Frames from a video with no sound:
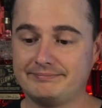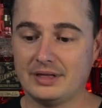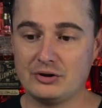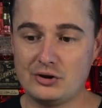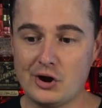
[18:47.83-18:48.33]

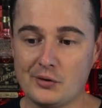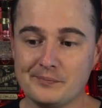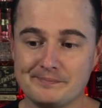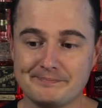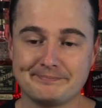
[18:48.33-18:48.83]
There you go.
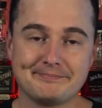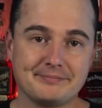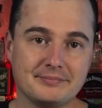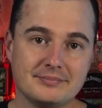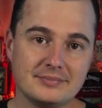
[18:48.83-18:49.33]

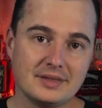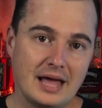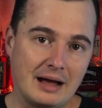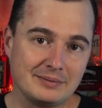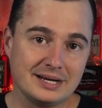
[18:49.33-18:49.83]

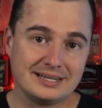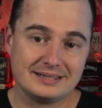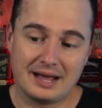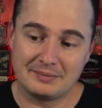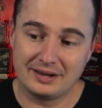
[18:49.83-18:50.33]
I'm
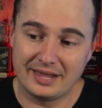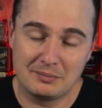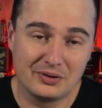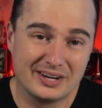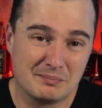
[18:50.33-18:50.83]
gonna
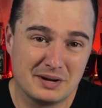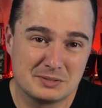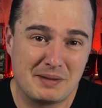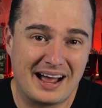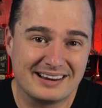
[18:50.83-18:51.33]
label it a
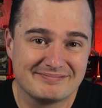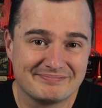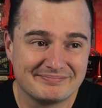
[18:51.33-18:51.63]
must buy.